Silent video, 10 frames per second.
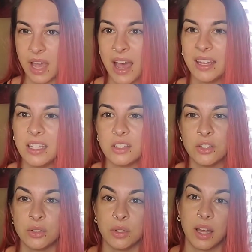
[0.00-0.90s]
I need to
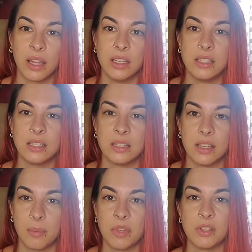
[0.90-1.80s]
do it. I need to
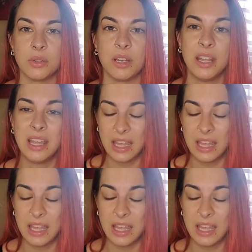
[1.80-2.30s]
step into it.